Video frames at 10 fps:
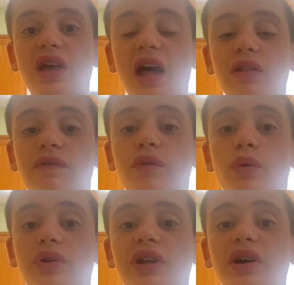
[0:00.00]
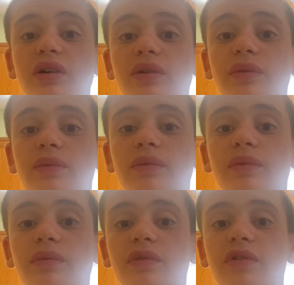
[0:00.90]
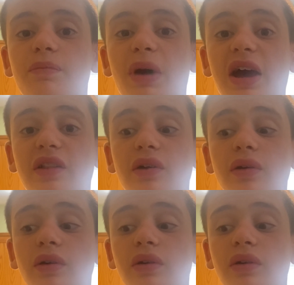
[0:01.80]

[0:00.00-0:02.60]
California Spider,